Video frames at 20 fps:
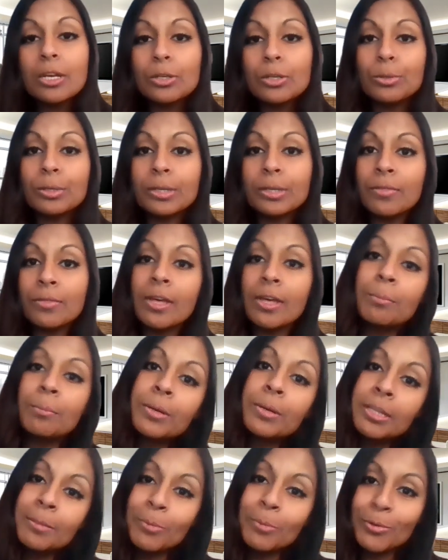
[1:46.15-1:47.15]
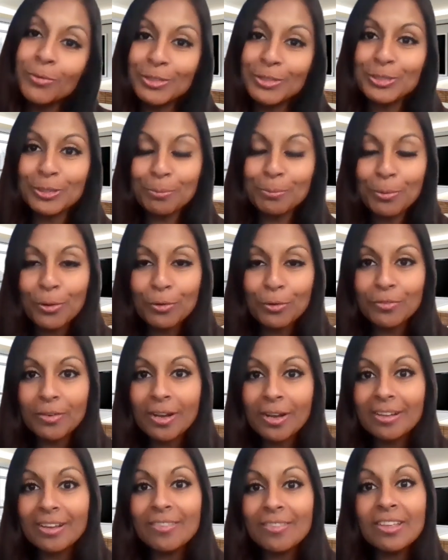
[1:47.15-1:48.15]
you can then bring them over to your
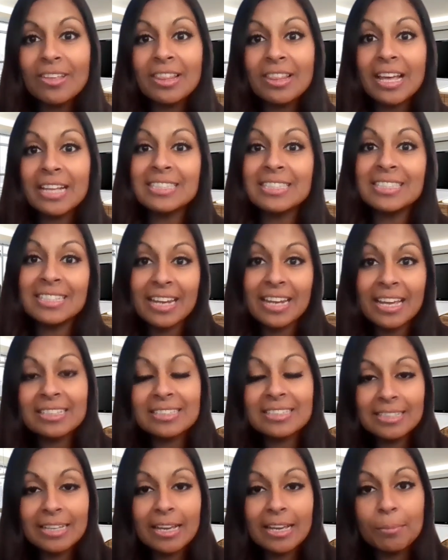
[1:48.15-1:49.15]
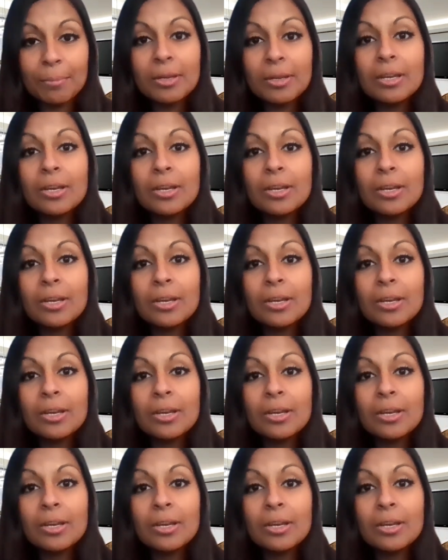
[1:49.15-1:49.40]
profile, and then that's the next step,